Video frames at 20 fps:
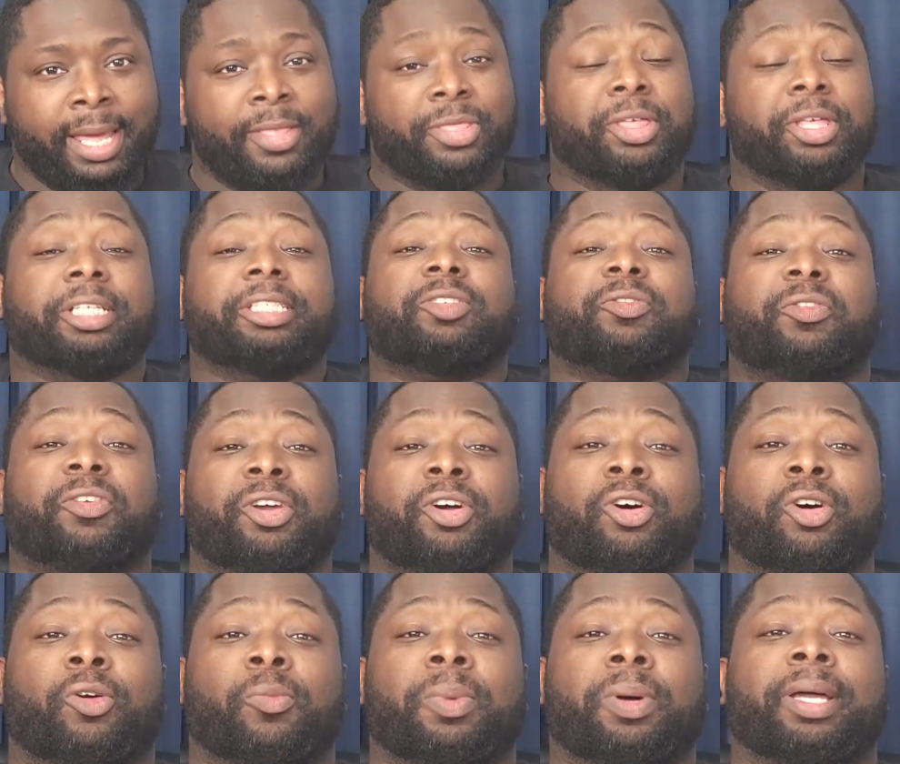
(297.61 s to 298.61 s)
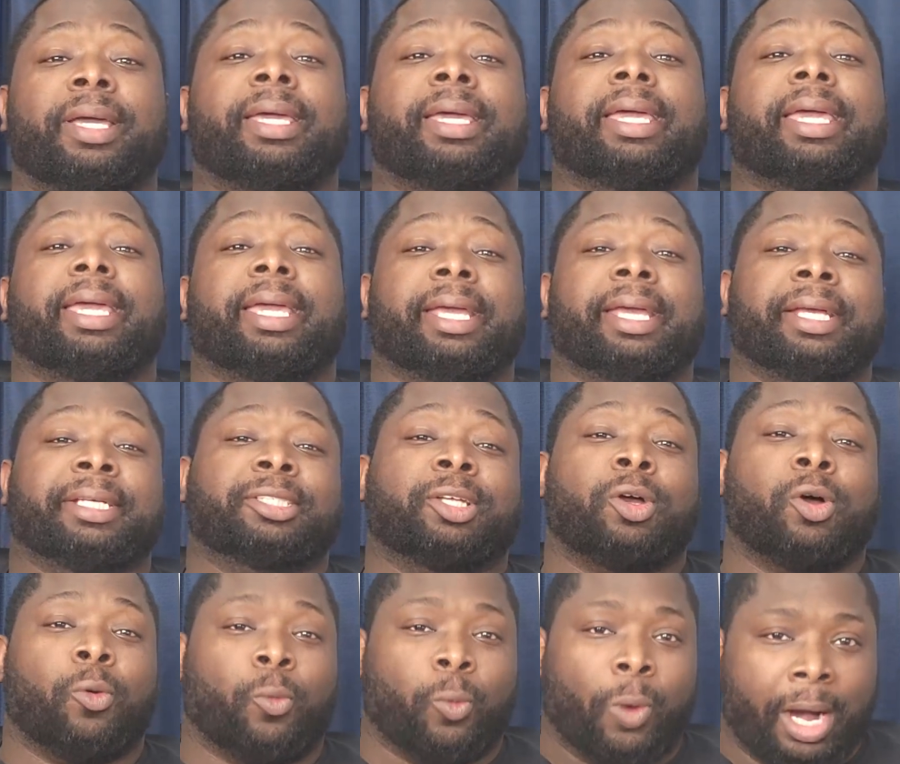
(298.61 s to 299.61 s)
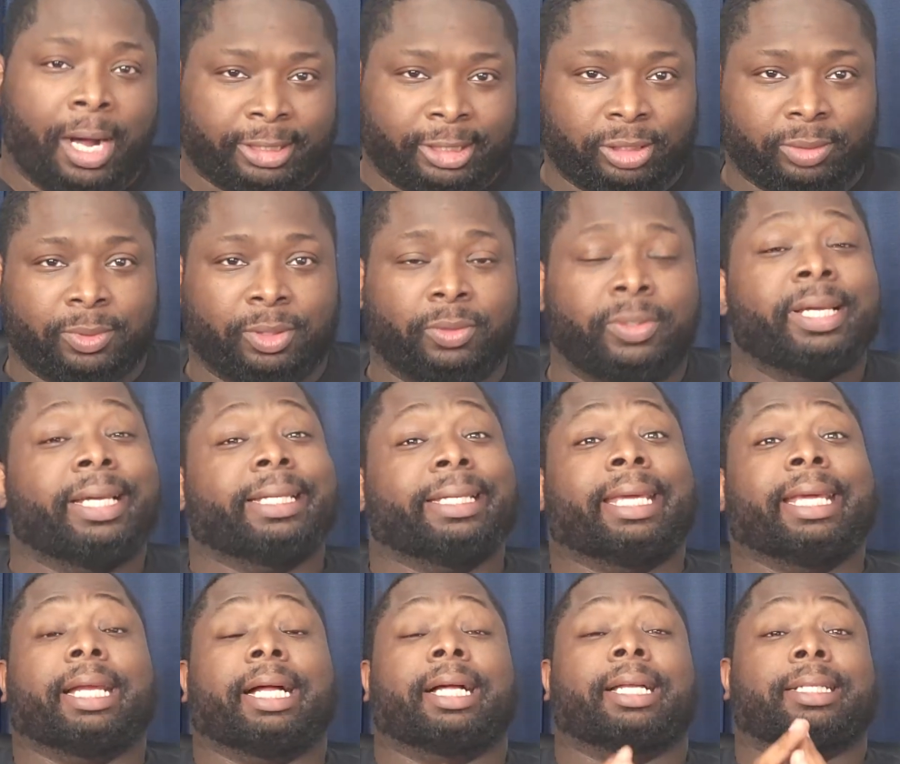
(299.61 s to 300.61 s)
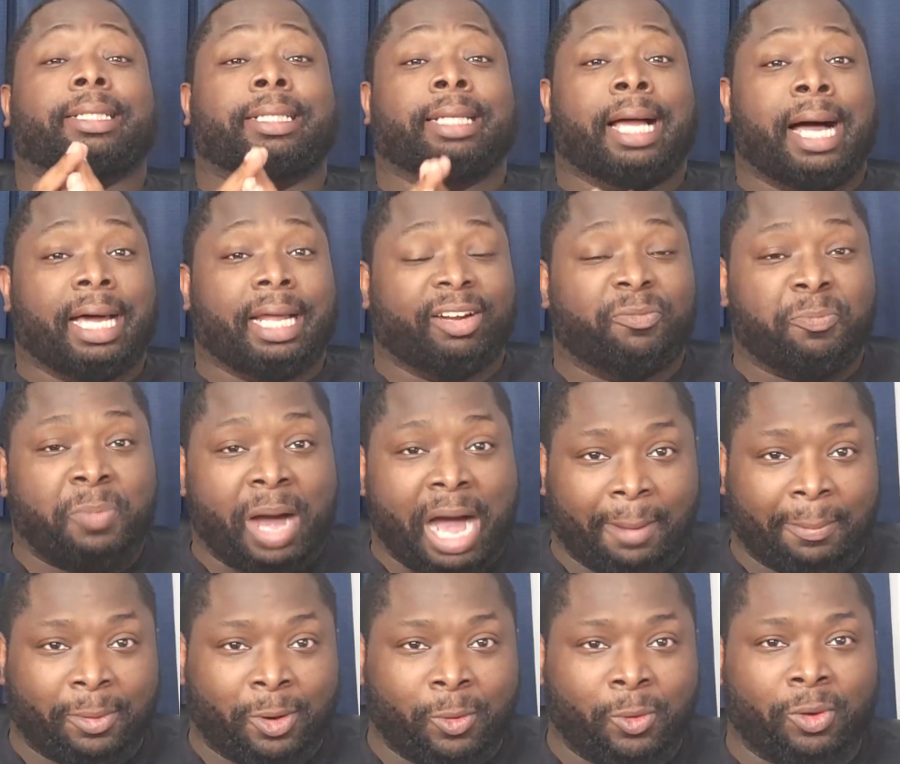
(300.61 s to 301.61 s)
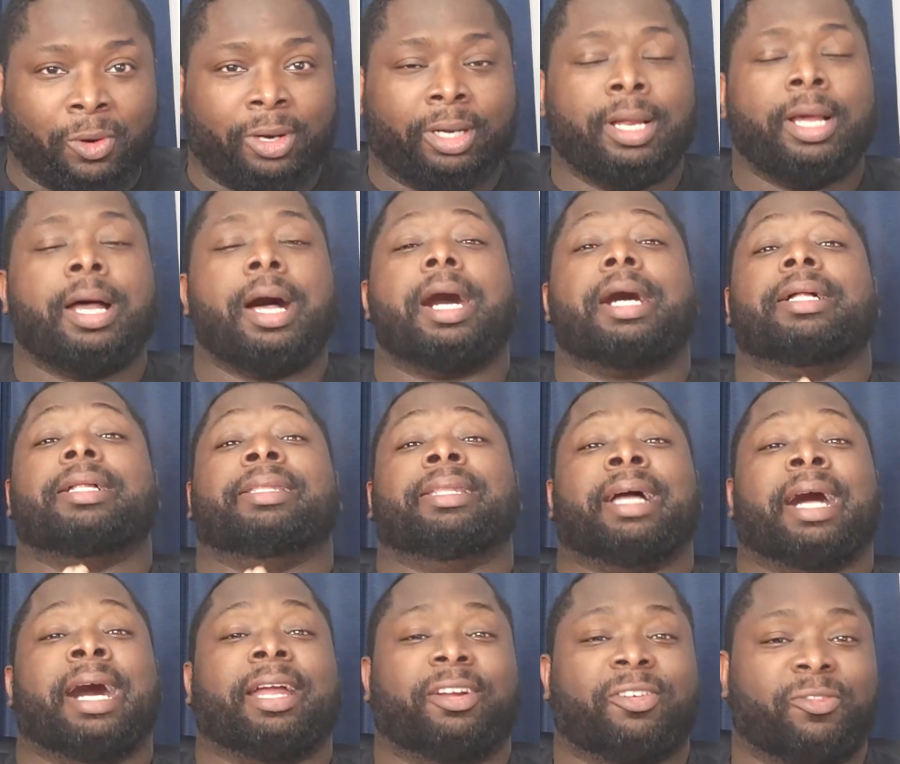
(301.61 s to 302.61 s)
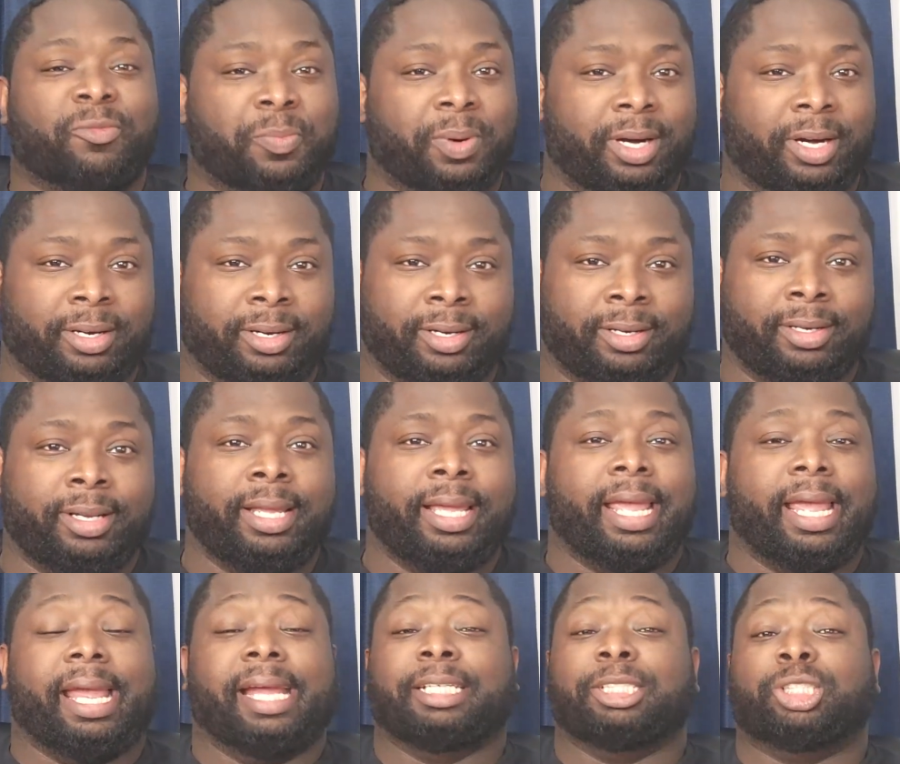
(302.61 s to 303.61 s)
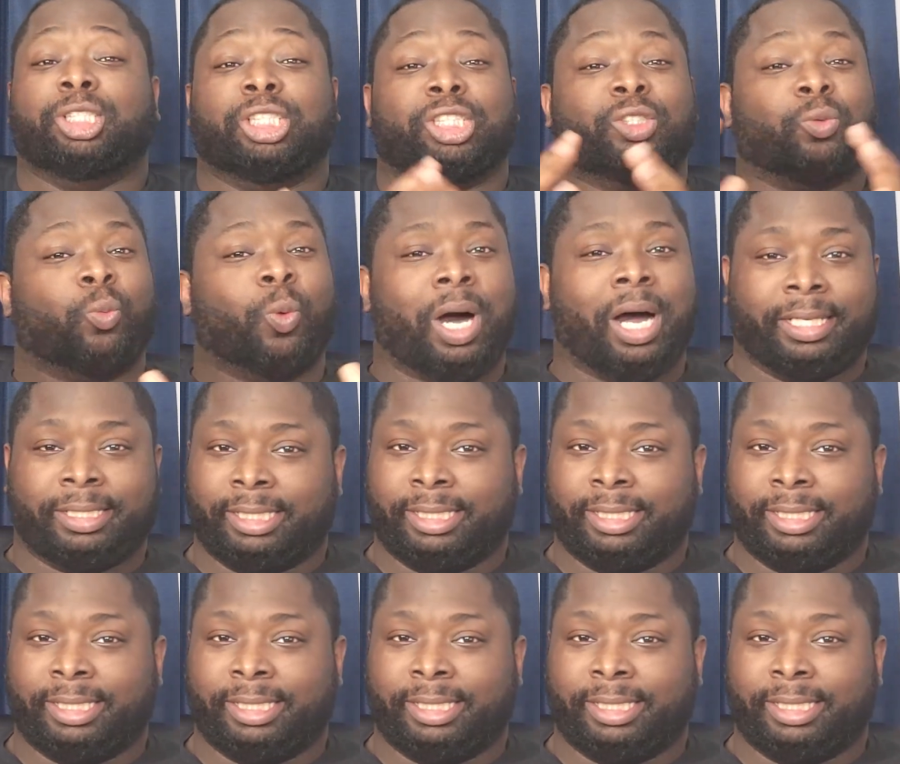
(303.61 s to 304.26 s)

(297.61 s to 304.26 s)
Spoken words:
This film is watchable. Get a lot of popcorn, a lot of butter, and just watch